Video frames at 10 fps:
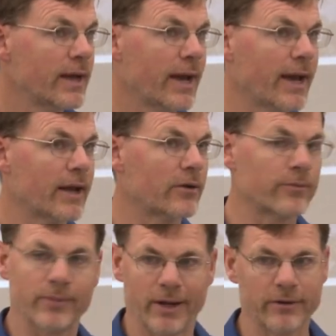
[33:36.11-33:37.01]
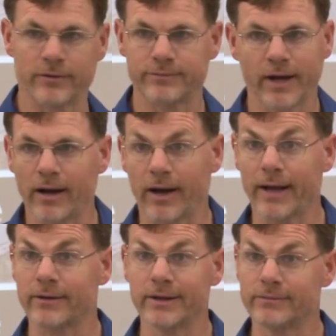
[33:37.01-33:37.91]
and are, and are not
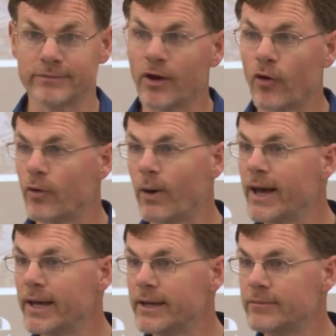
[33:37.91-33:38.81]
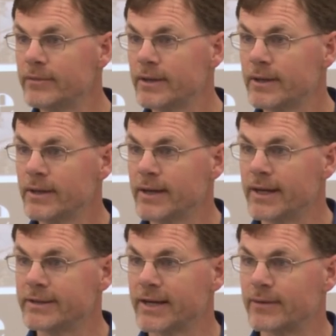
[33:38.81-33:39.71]
likely to go away
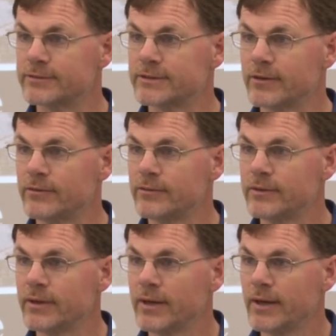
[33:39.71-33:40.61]
anytime soon.